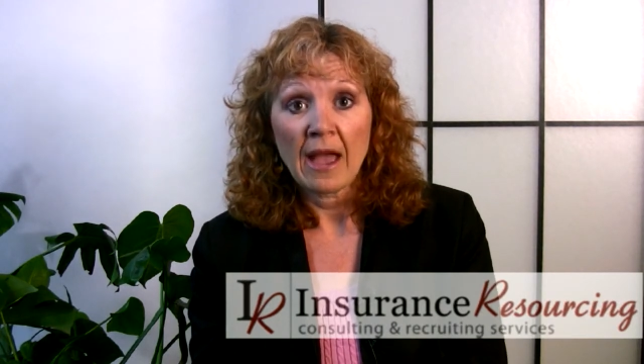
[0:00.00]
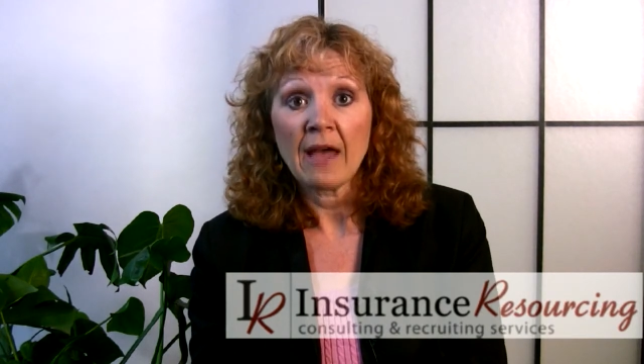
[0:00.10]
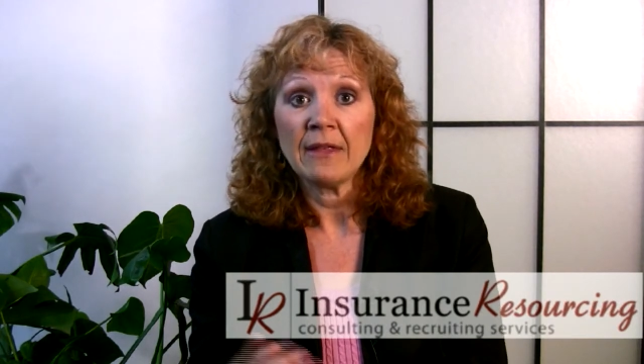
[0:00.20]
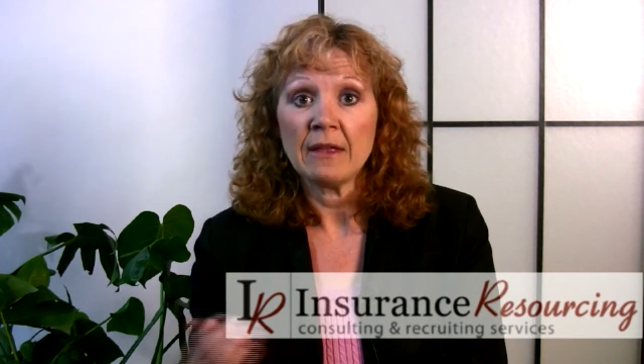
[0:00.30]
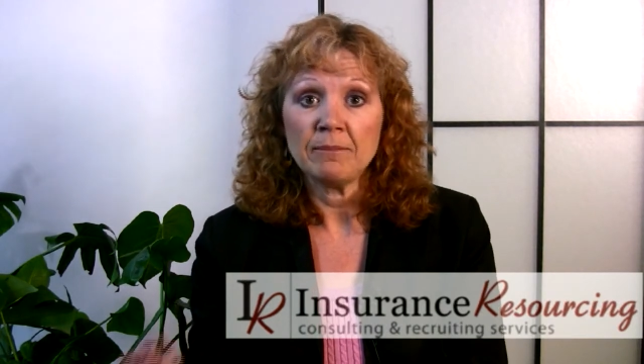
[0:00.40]

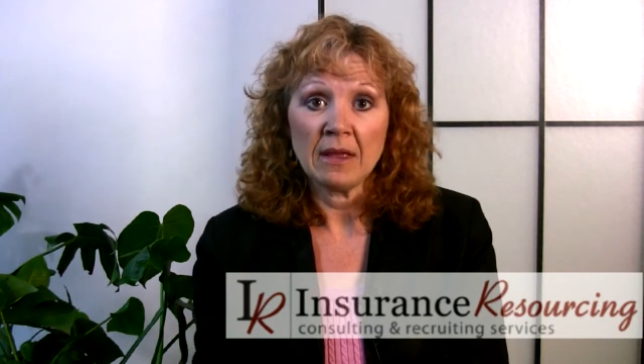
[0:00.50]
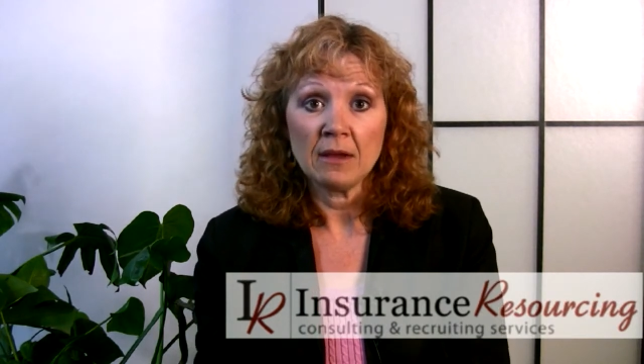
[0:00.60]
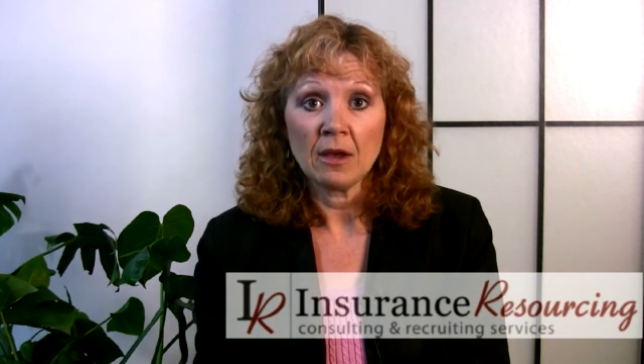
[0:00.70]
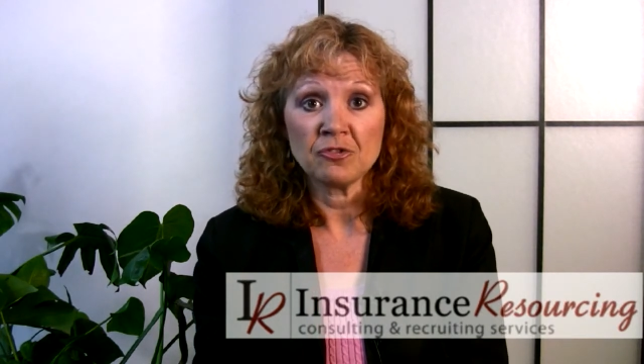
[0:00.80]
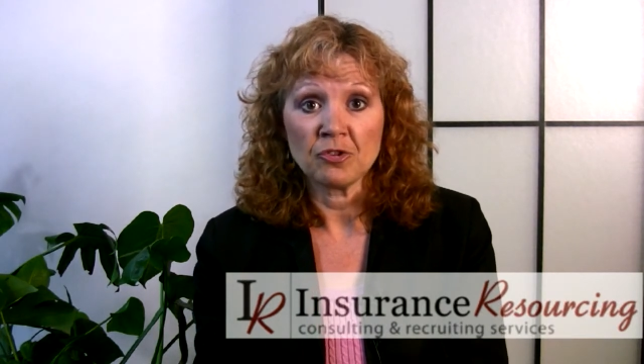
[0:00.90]
and then
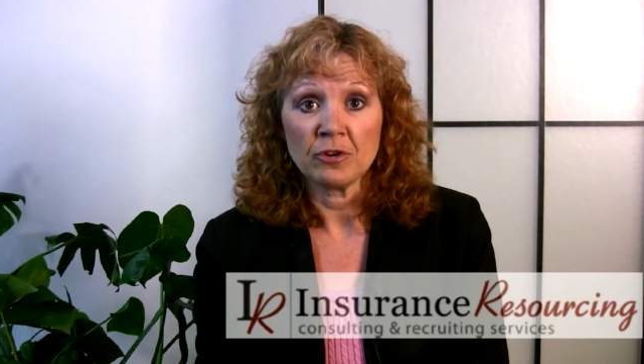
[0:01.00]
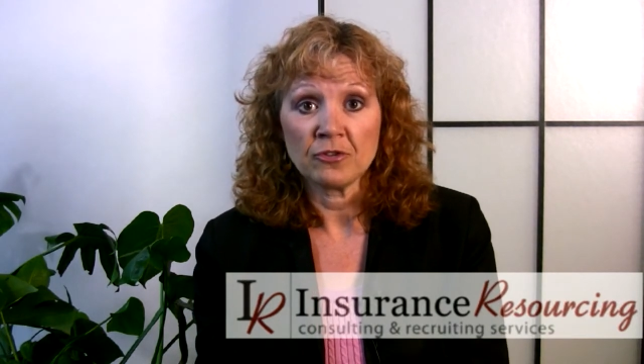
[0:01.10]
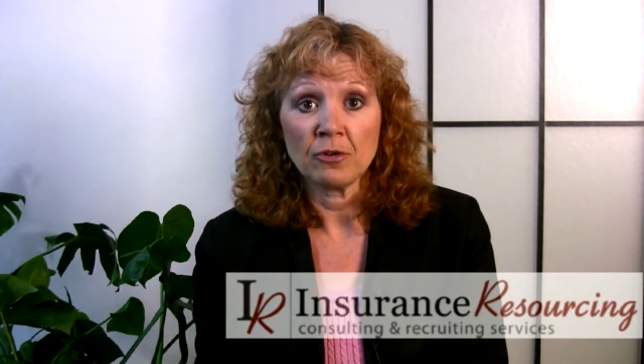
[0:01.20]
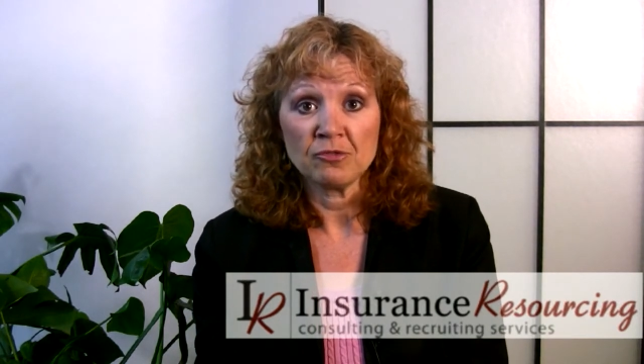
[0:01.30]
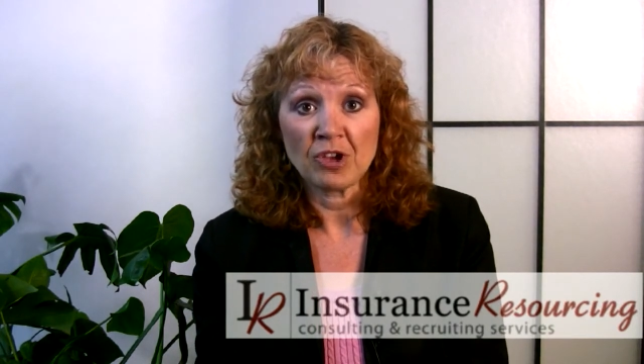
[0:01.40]
be a
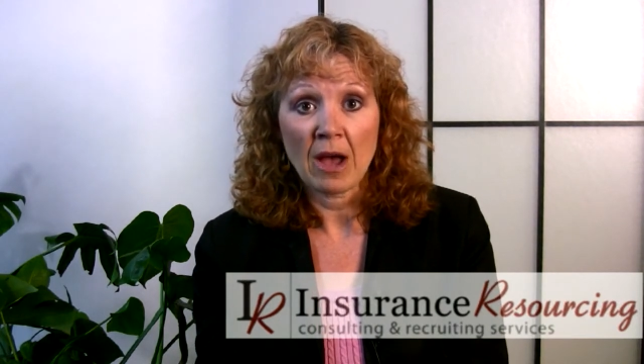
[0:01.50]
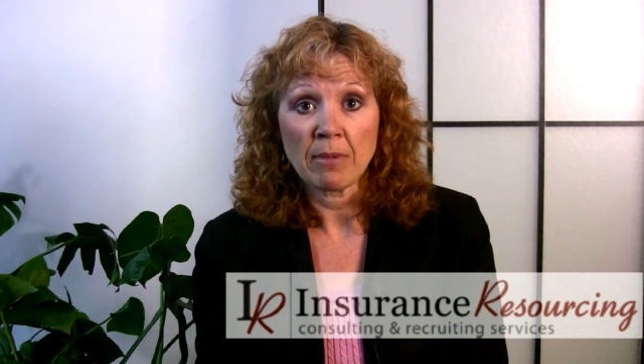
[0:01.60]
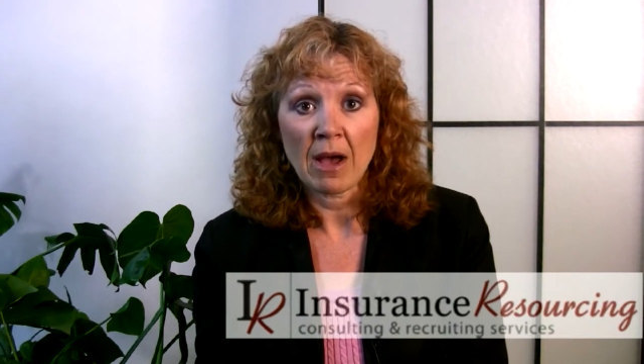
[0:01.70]
short-term job